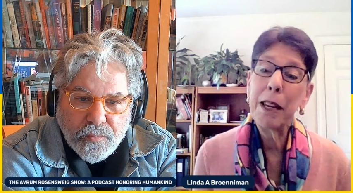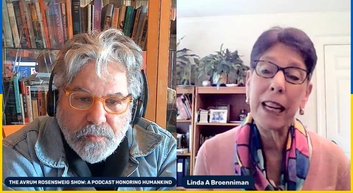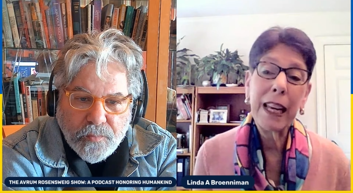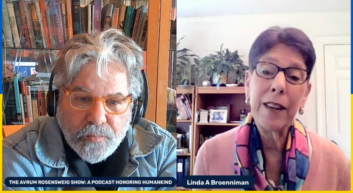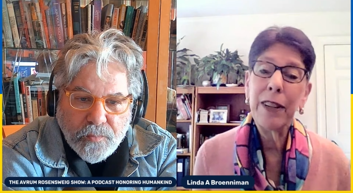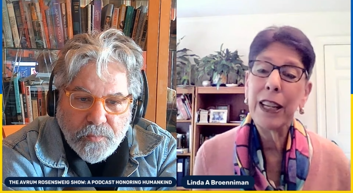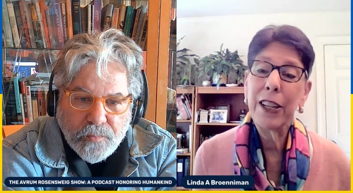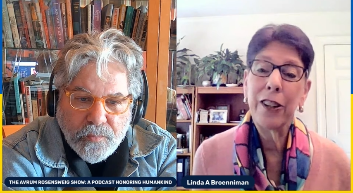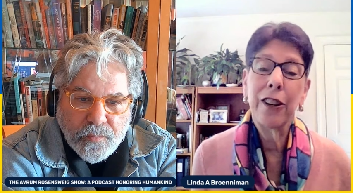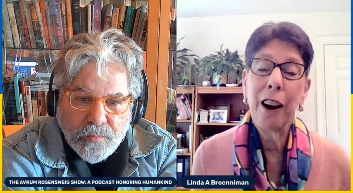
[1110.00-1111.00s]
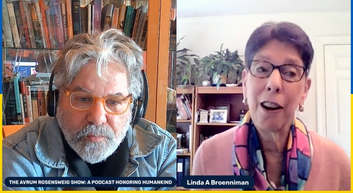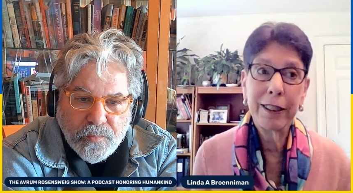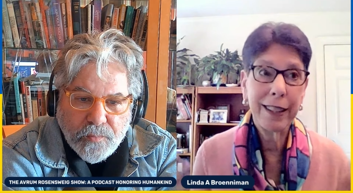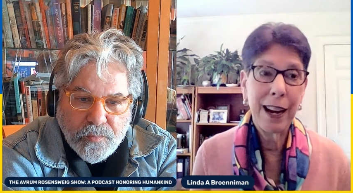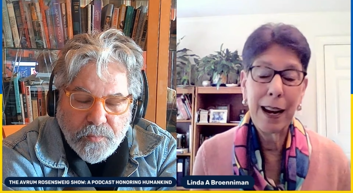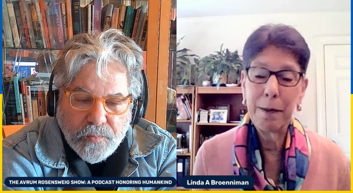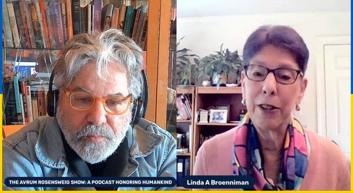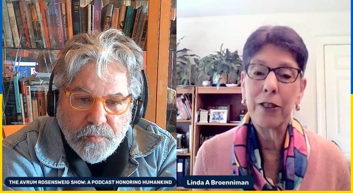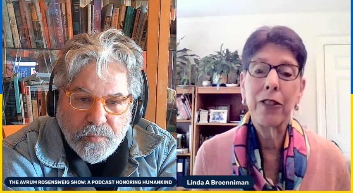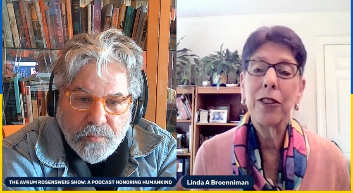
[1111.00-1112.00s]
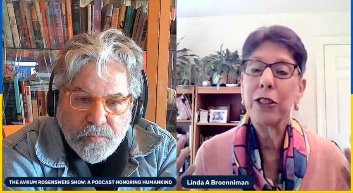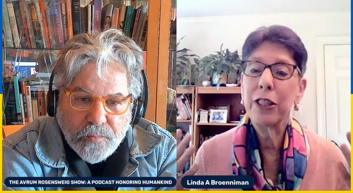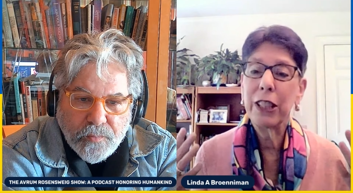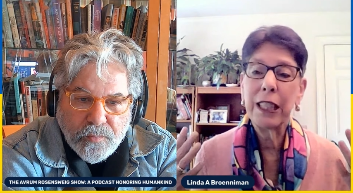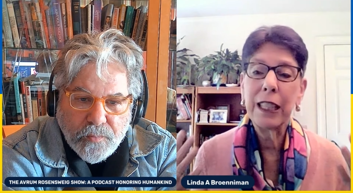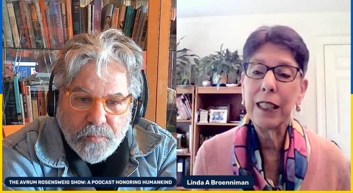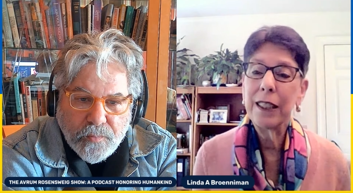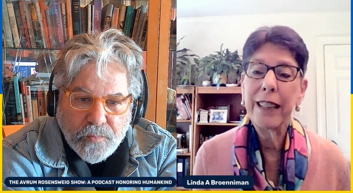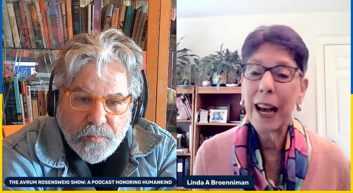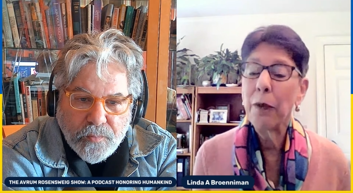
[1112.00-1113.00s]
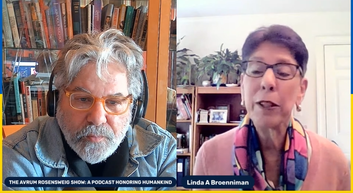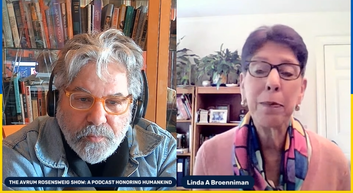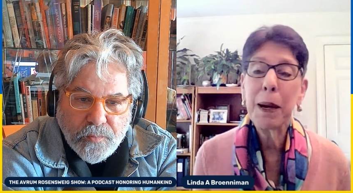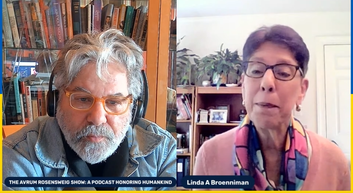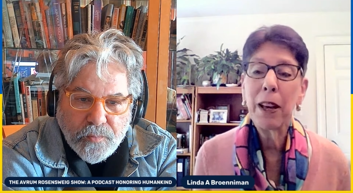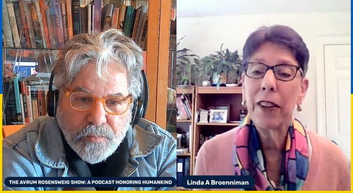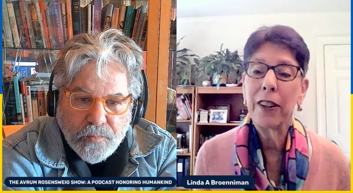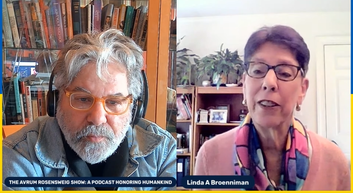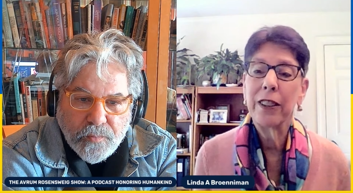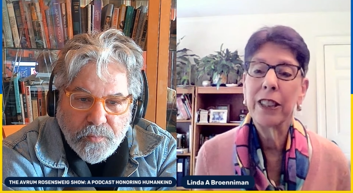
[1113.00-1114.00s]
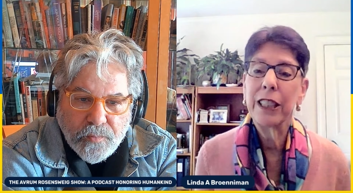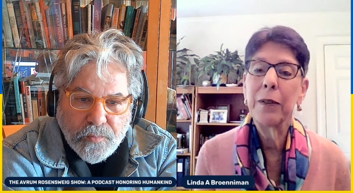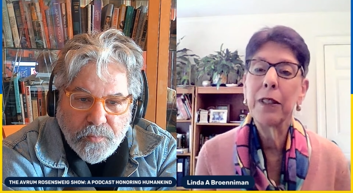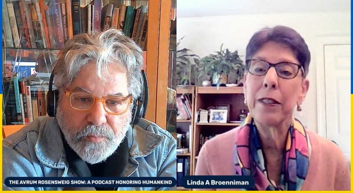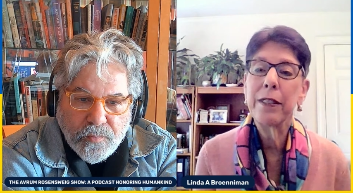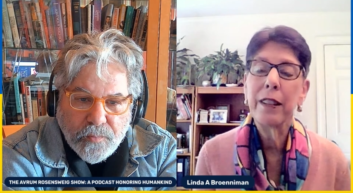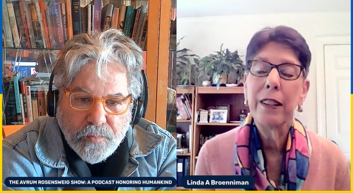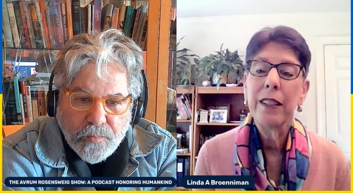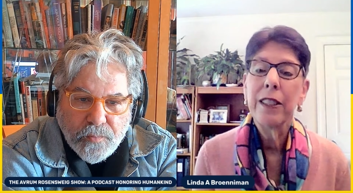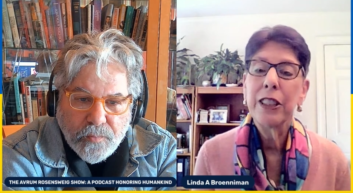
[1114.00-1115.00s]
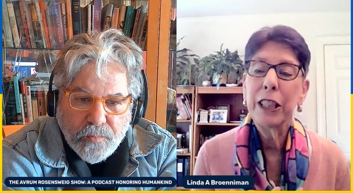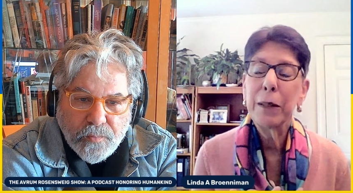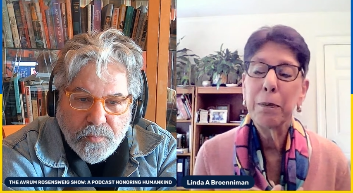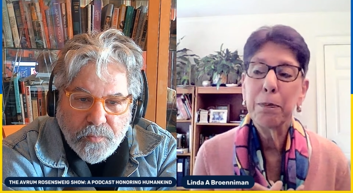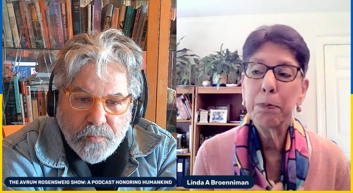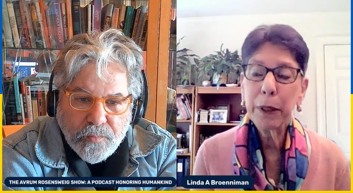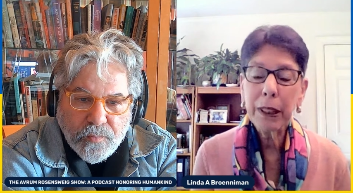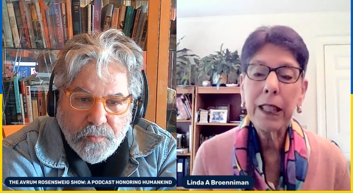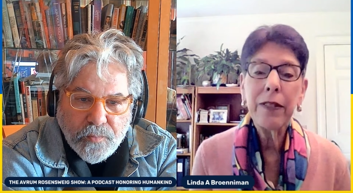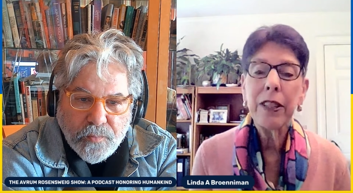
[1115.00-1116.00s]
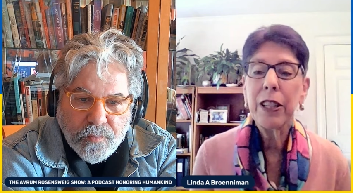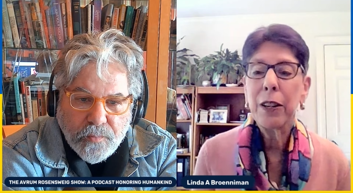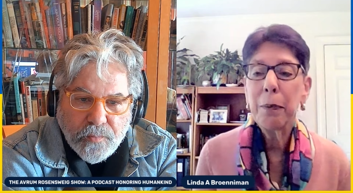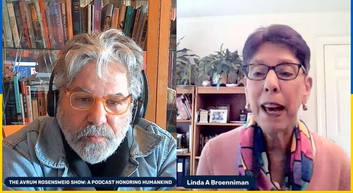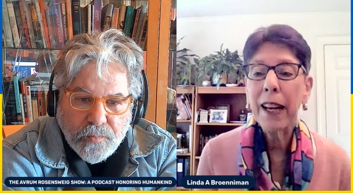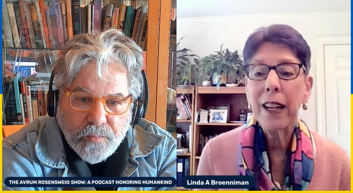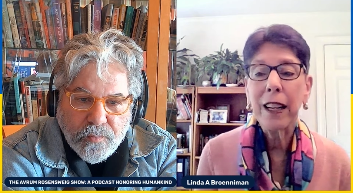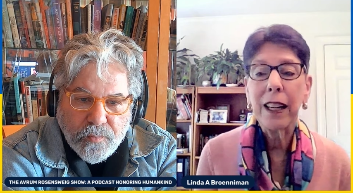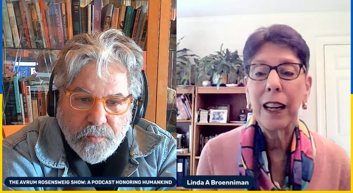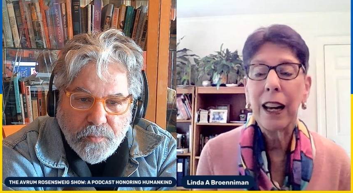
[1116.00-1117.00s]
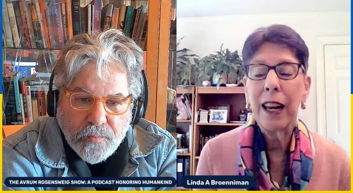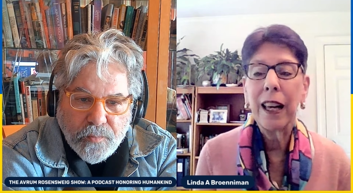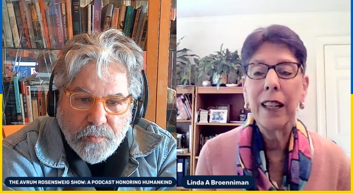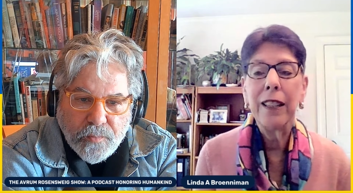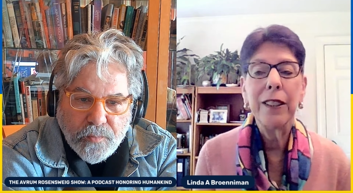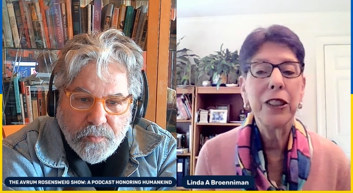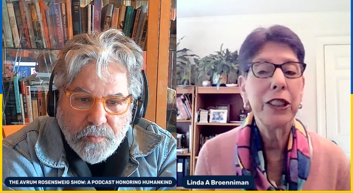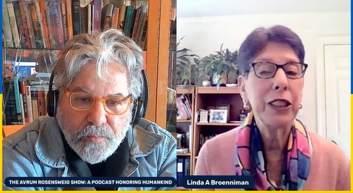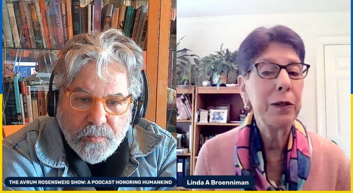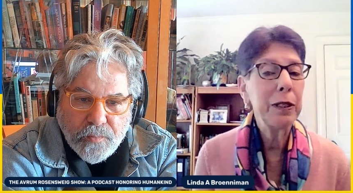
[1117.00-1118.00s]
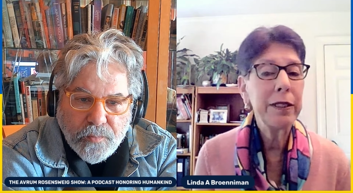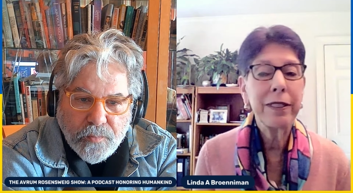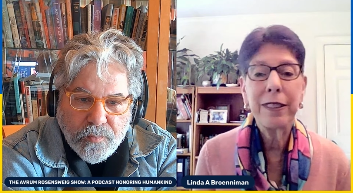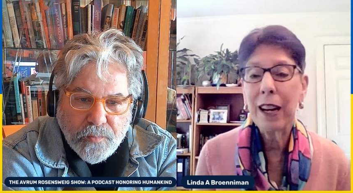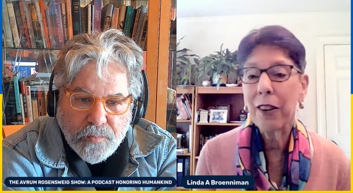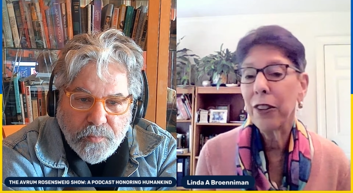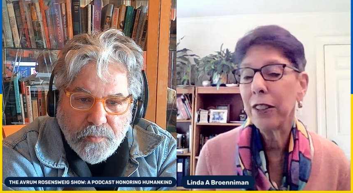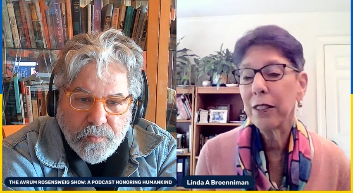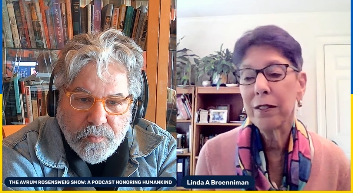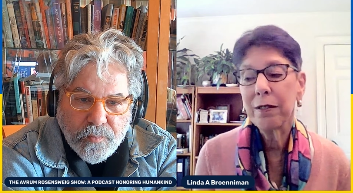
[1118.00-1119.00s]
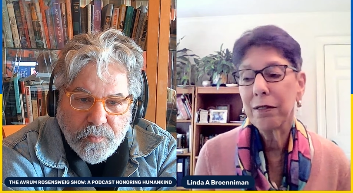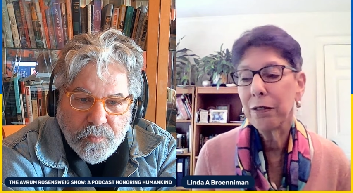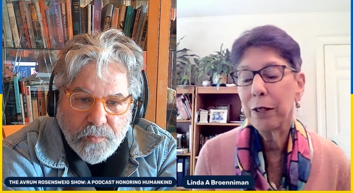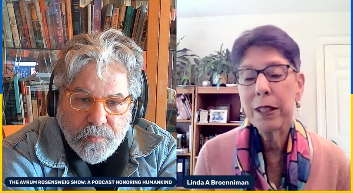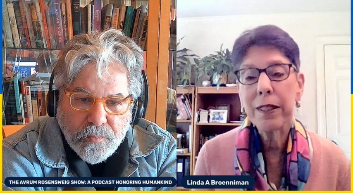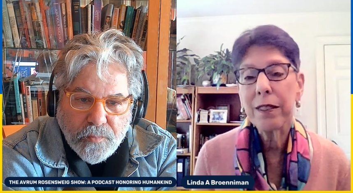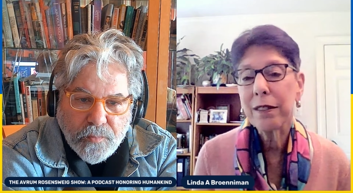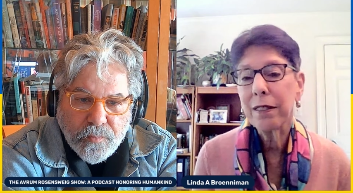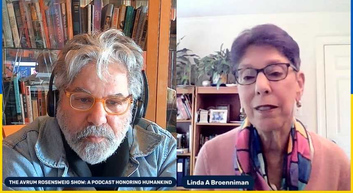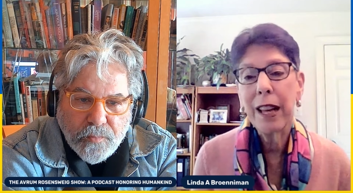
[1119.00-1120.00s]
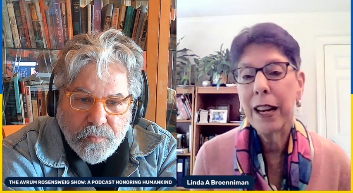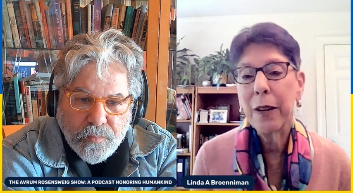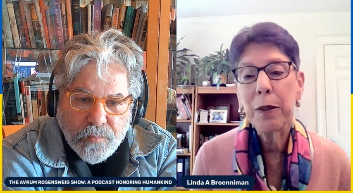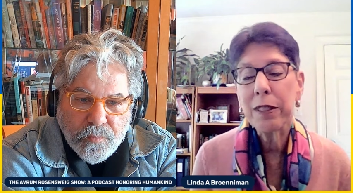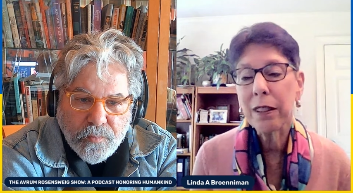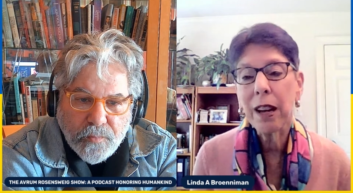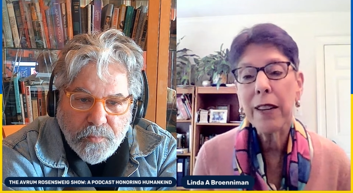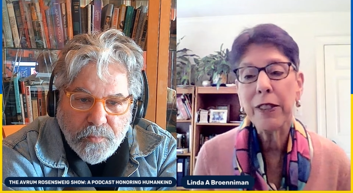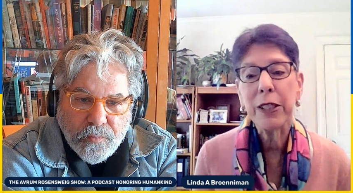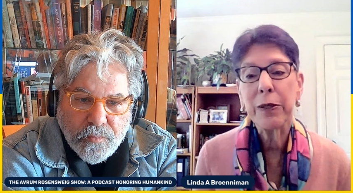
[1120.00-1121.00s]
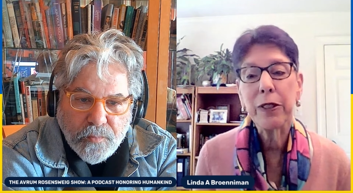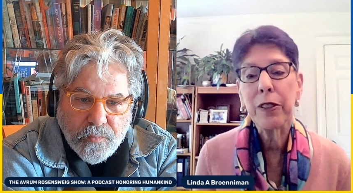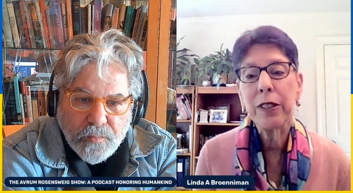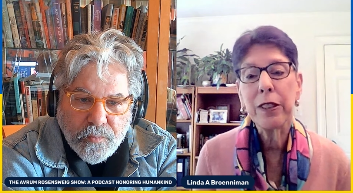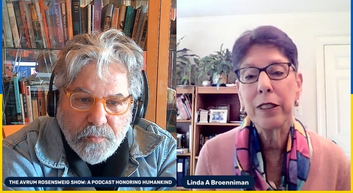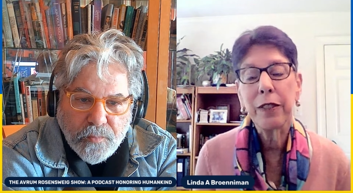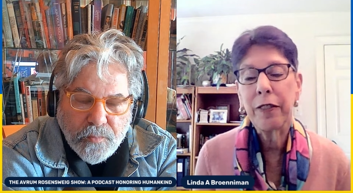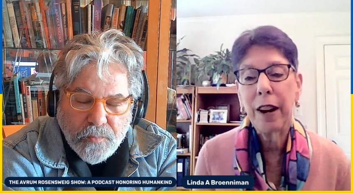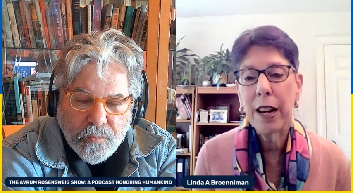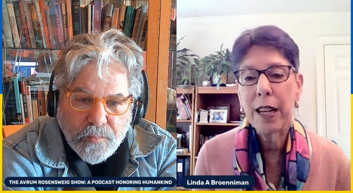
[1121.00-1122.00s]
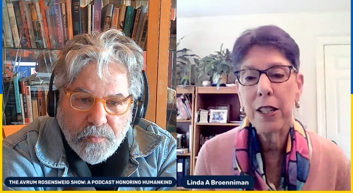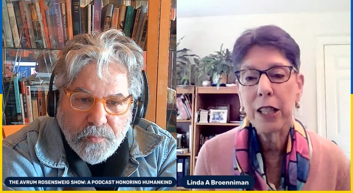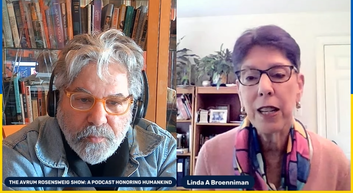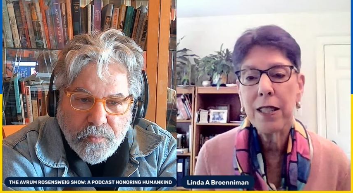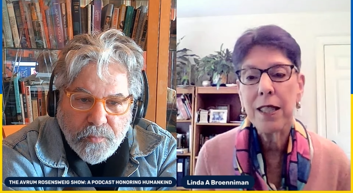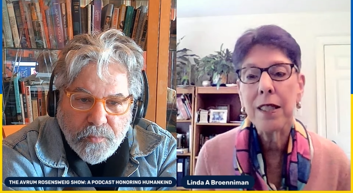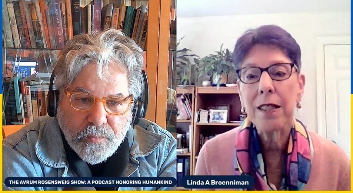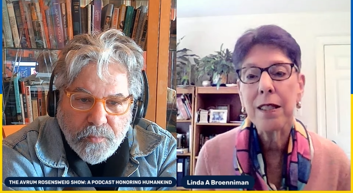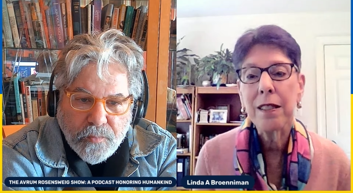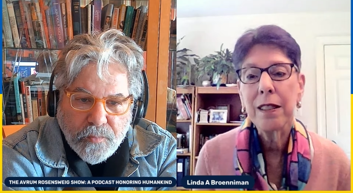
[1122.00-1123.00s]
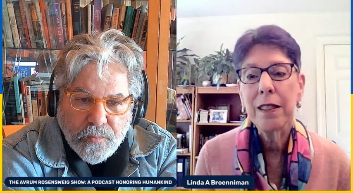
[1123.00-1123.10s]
Speaker 1: mean, even in her Alzheimer's, she, that was my mother. She was, she believed in humanity and she was not going to risk anyone's life. She was going to defy injustice.